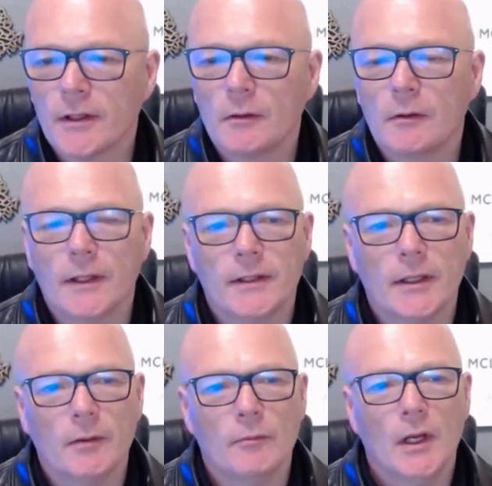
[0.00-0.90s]
So we
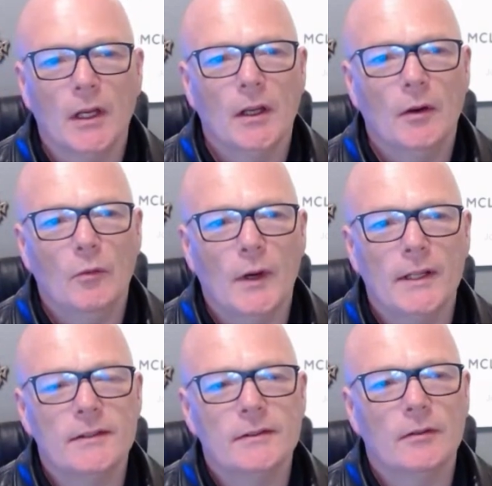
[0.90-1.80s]
had
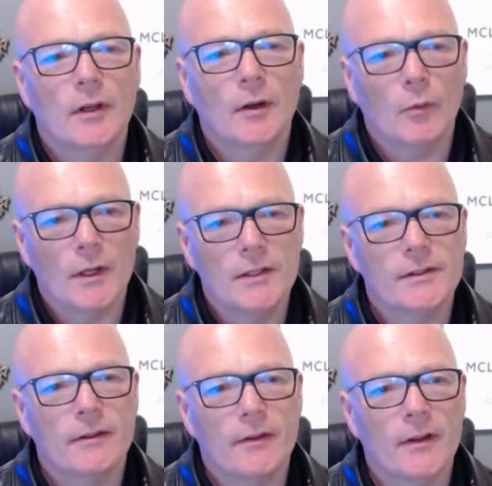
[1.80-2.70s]

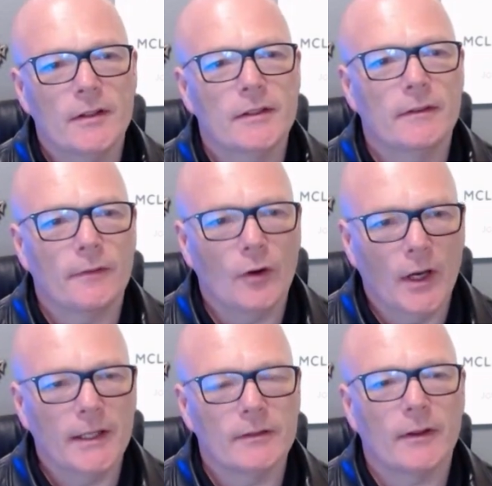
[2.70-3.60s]
Wednesday, Thursday, Friday.